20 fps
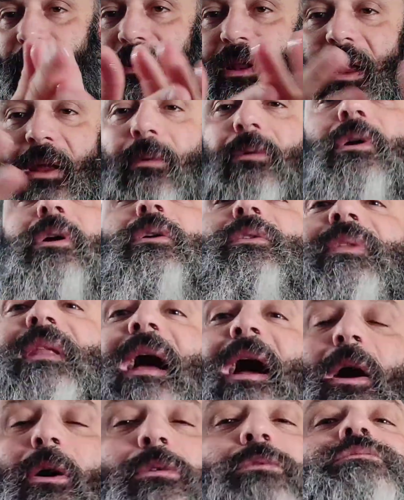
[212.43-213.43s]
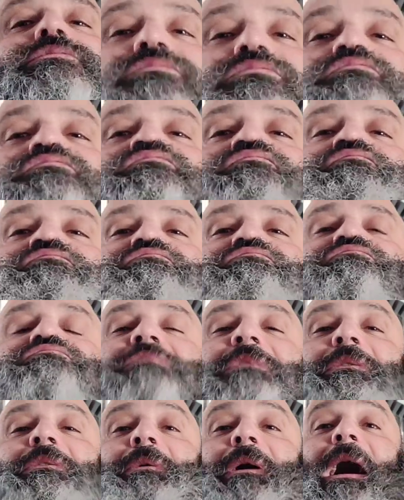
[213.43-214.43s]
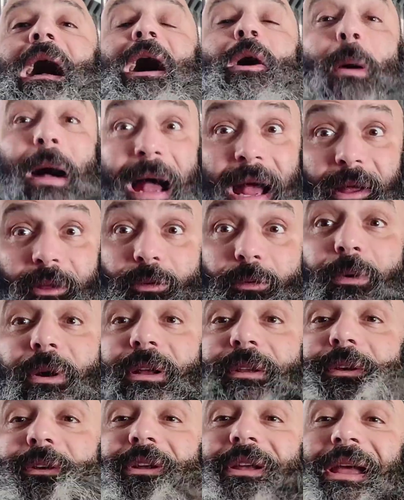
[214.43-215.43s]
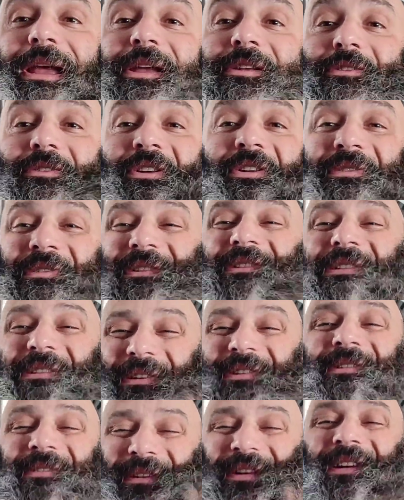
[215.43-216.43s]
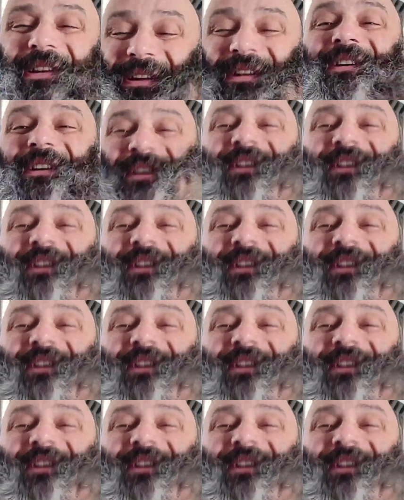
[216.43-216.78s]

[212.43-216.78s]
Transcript: There we go. Now how I do it. Okay, you can do it your way.